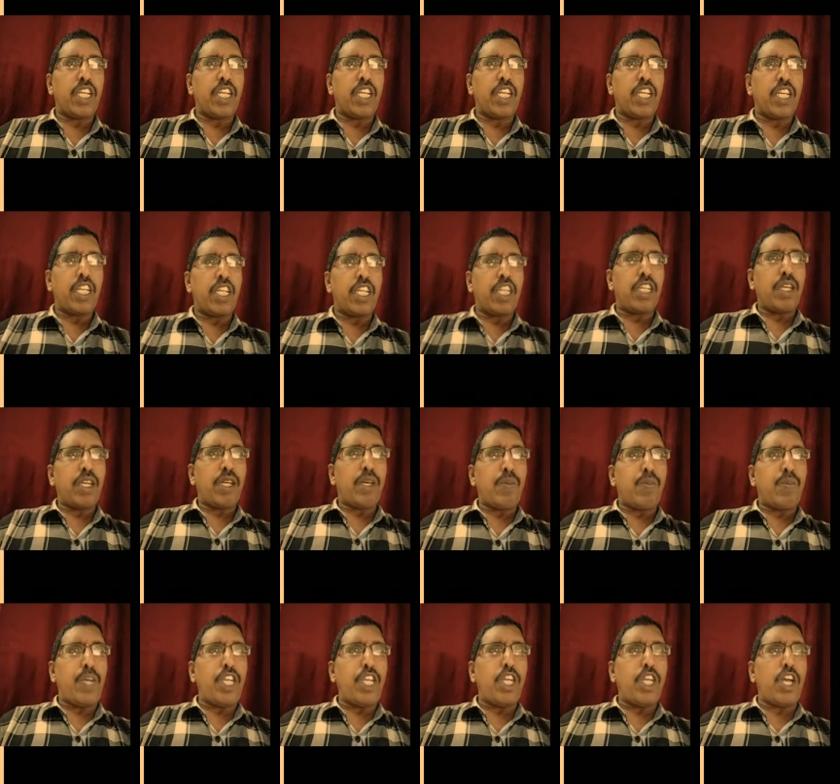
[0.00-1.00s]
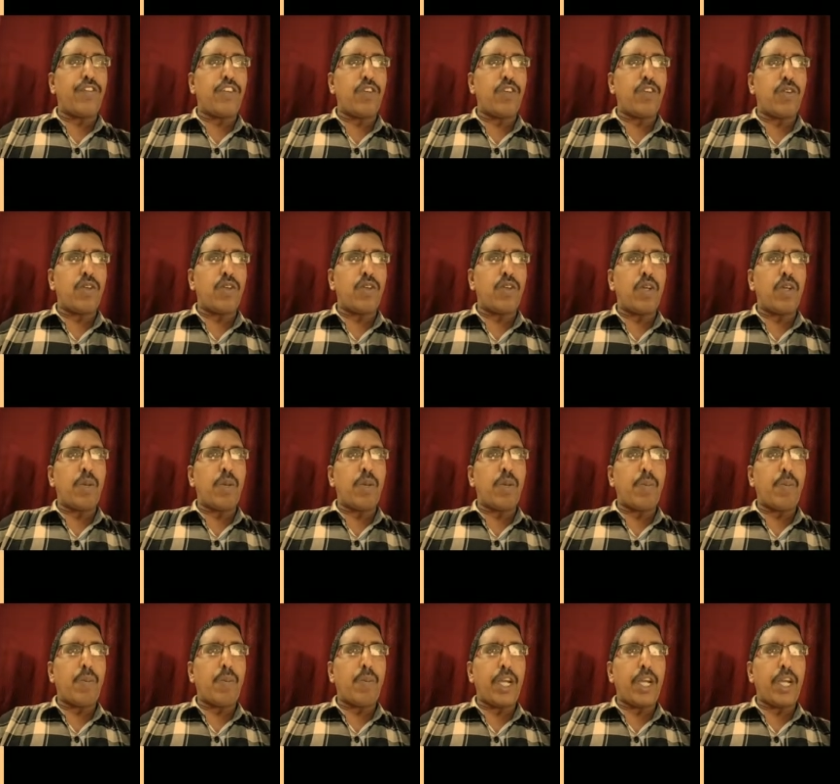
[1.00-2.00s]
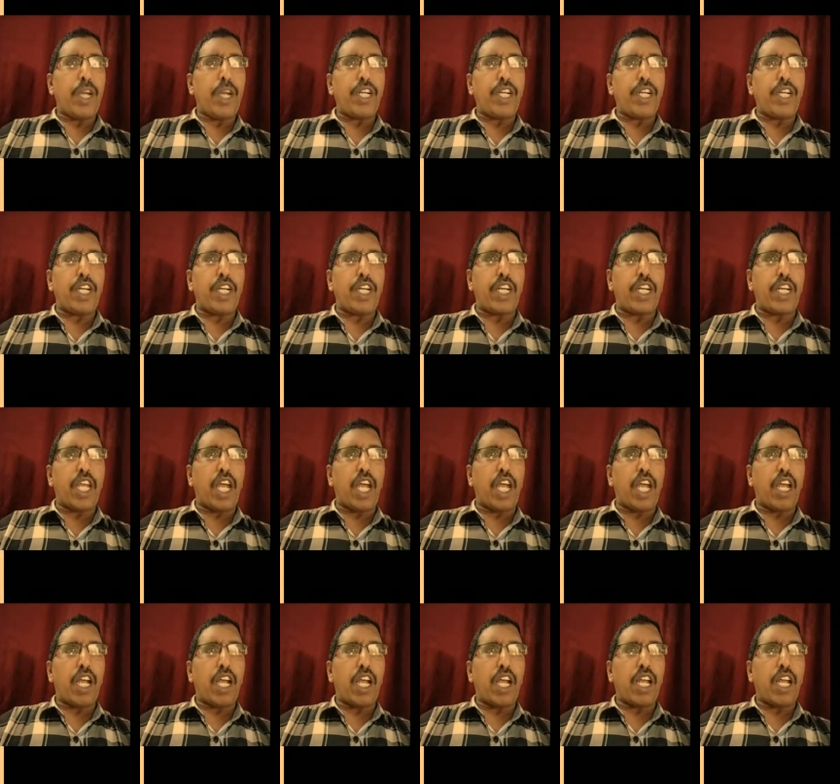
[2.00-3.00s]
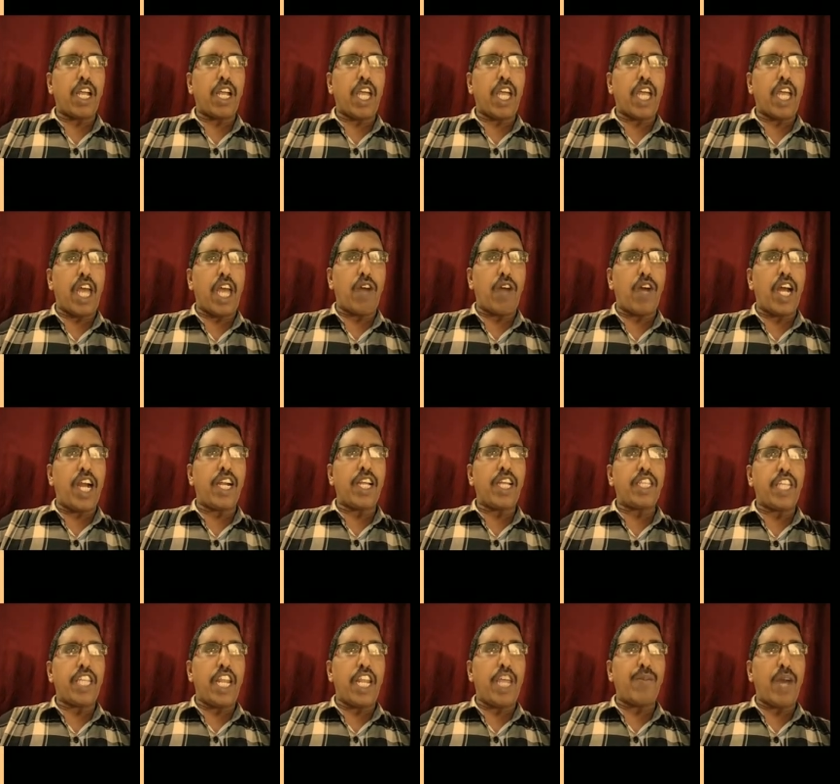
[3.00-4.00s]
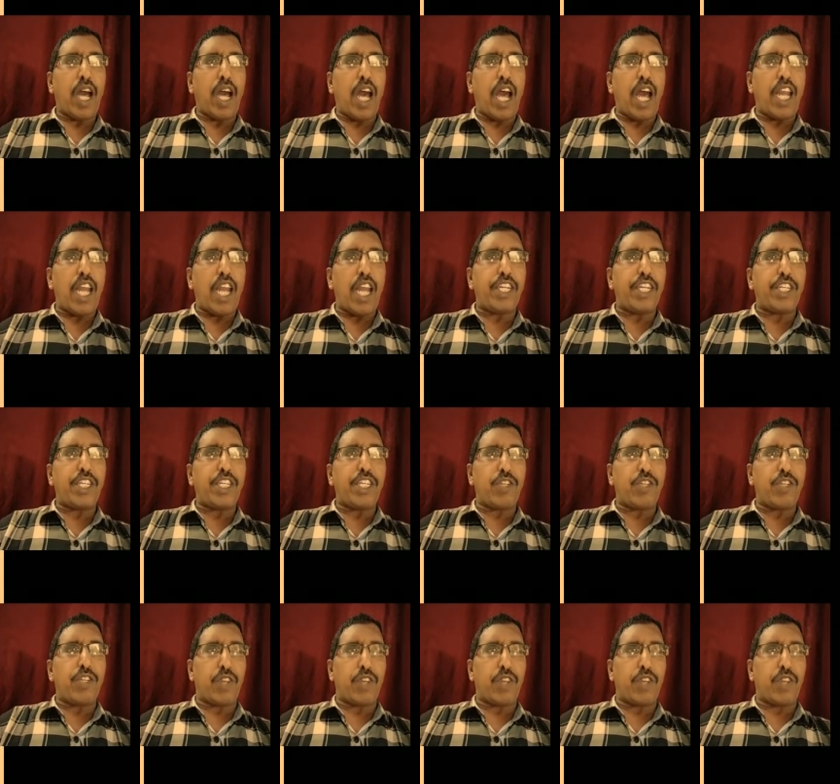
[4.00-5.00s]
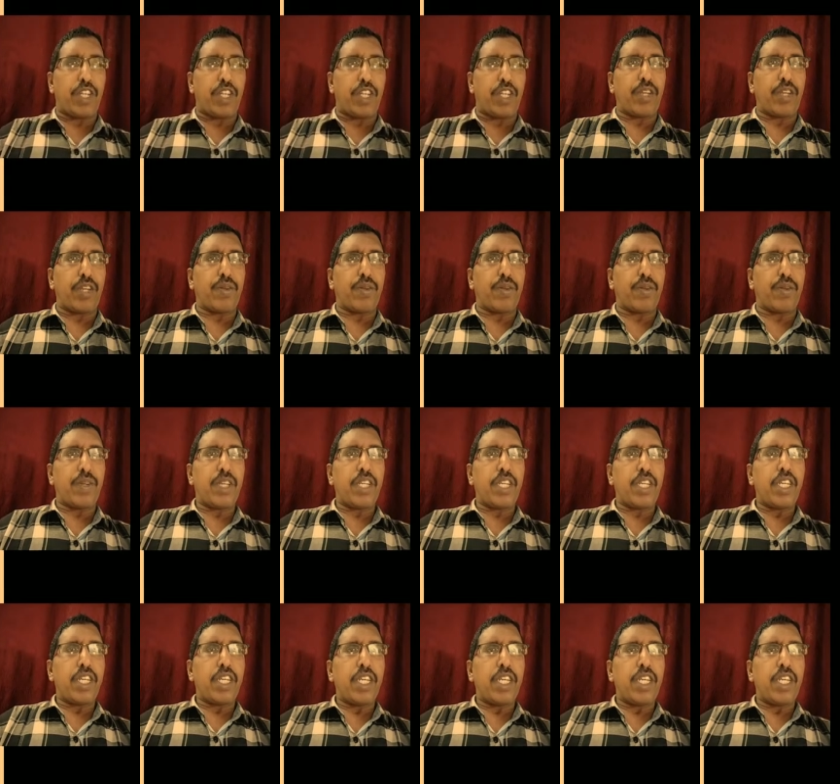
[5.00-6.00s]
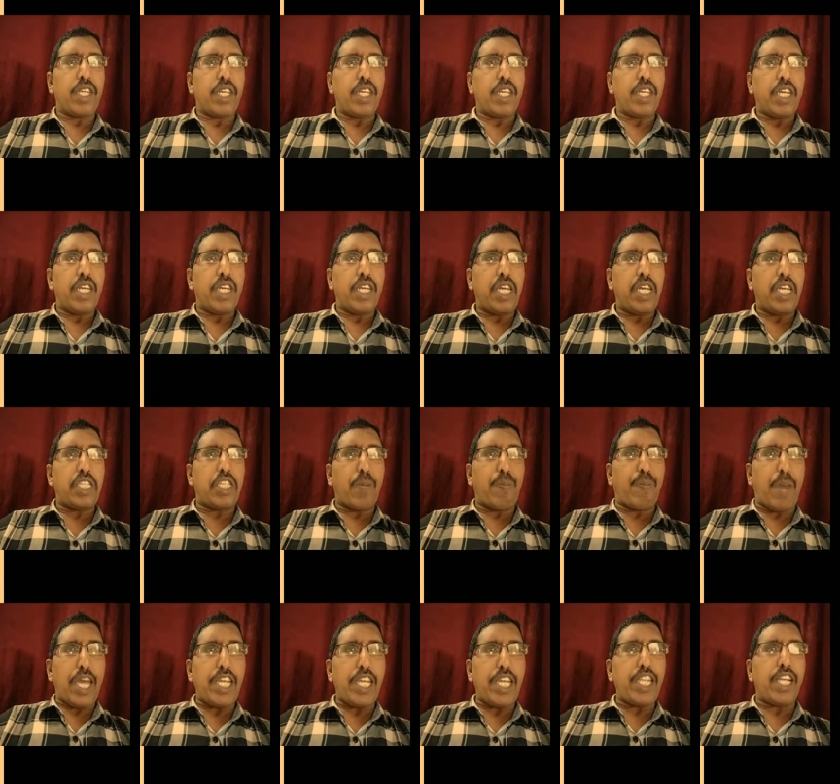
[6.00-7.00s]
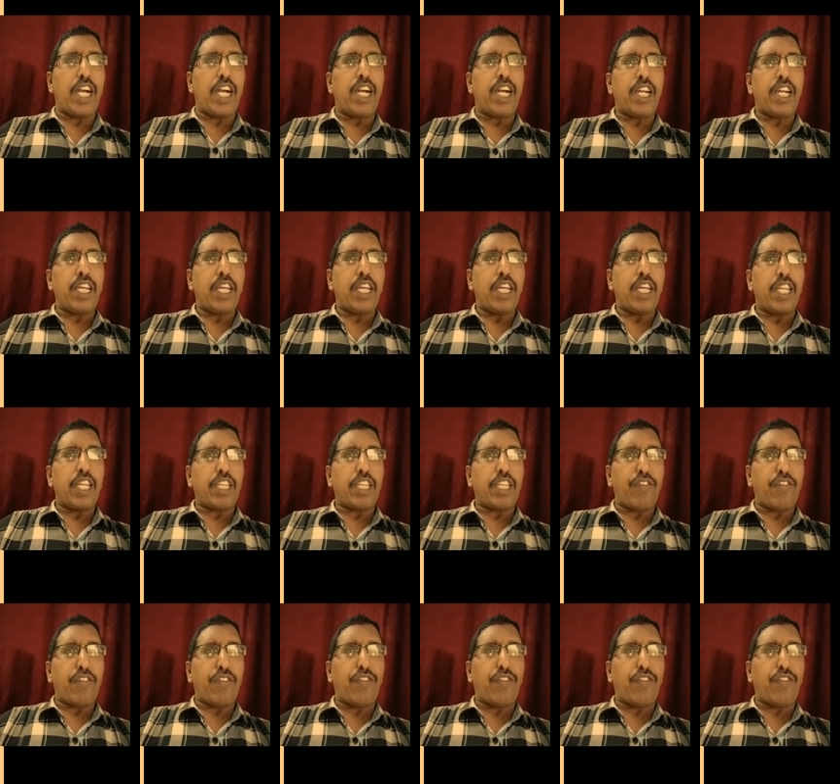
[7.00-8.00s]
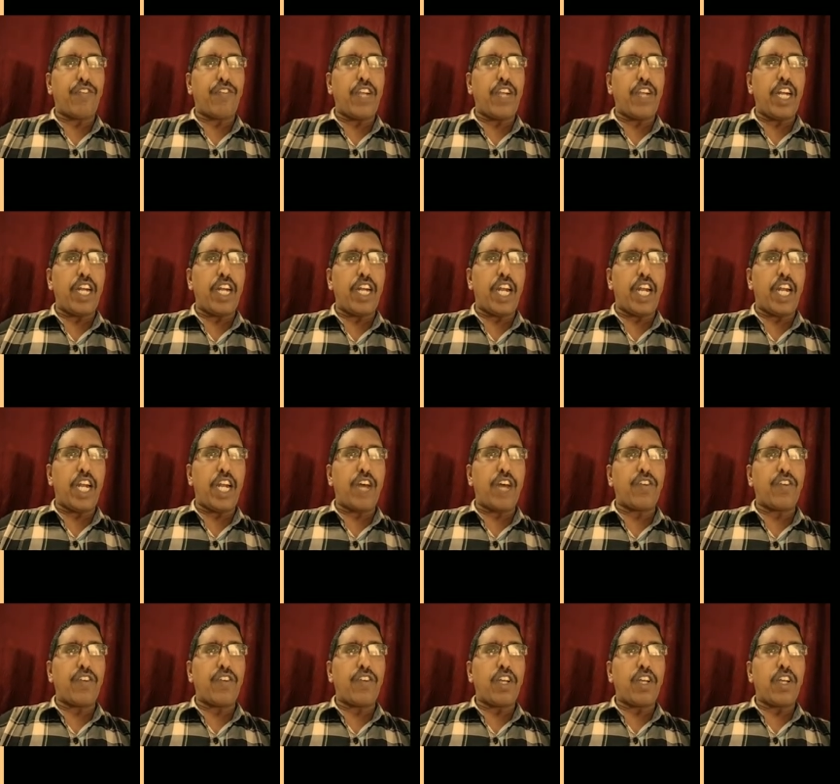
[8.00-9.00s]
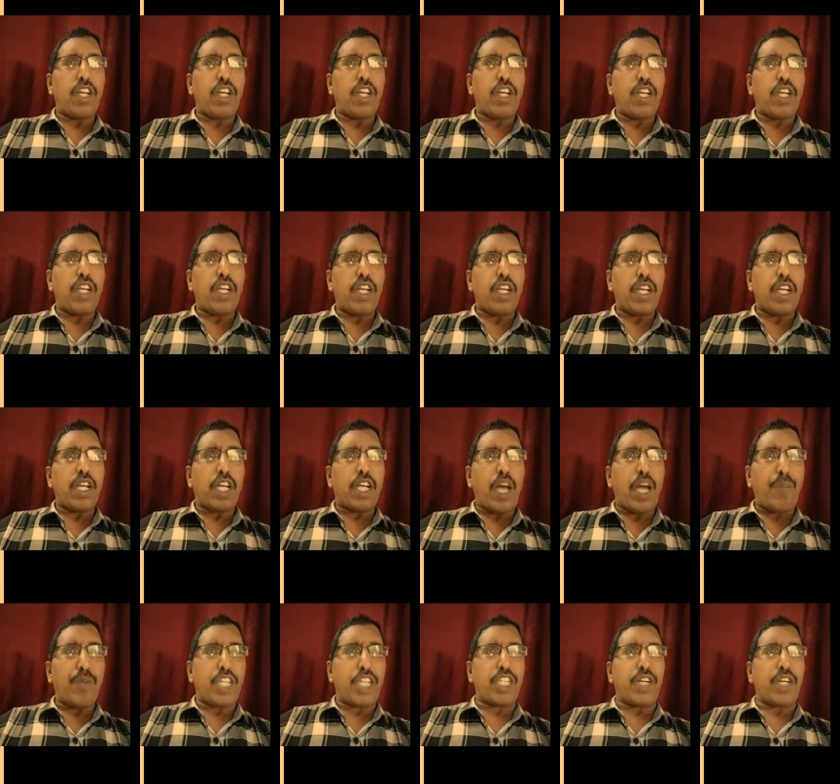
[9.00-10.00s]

Many of you might not have heard the name Alan Turing. He is a pioneer in the field of computation.